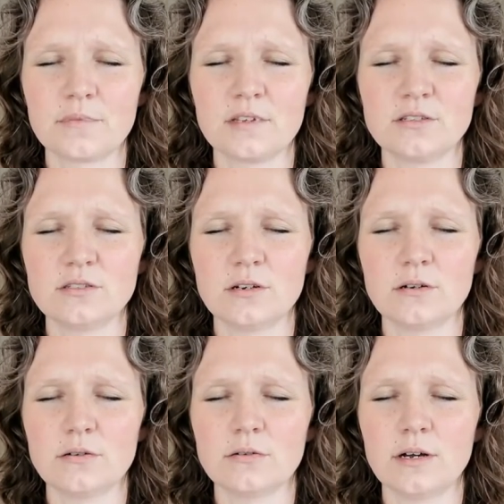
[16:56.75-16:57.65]

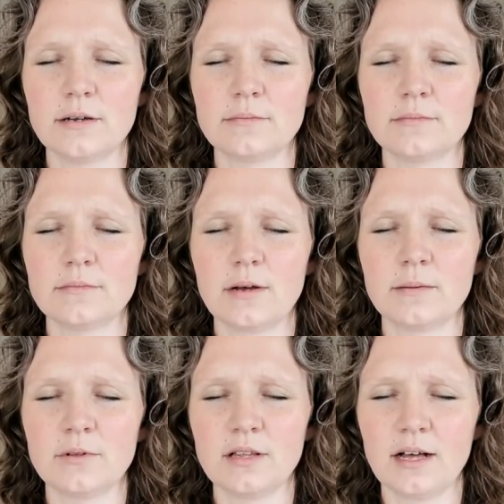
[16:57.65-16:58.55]
So I'm
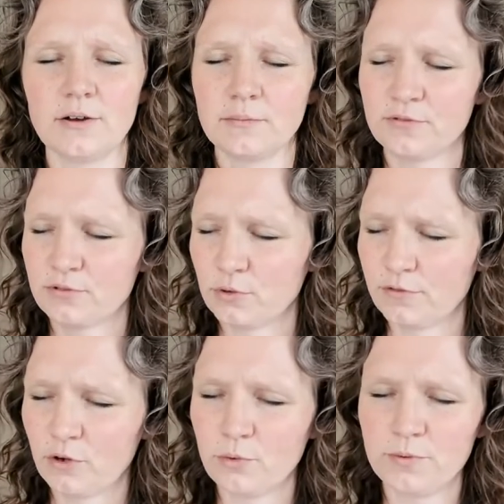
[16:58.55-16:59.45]
allowing, sort
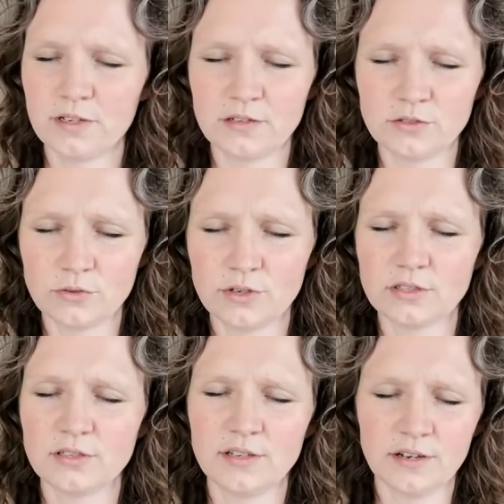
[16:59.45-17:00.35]
of opening the door
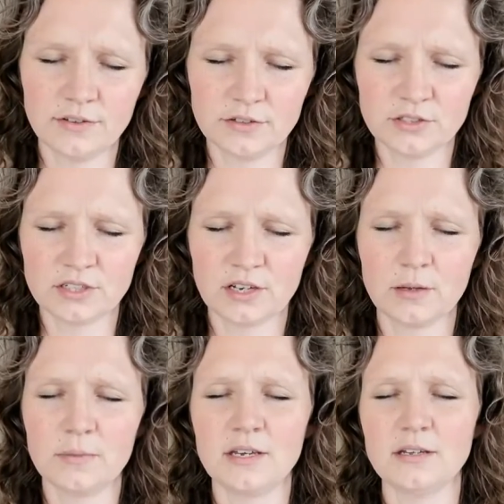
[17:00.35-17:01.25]
to the others to
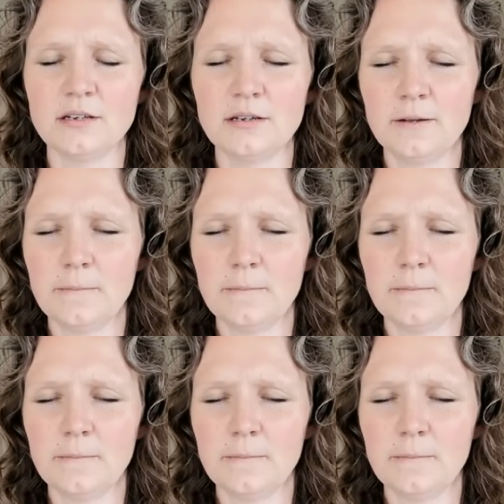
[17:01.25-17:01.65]
come in.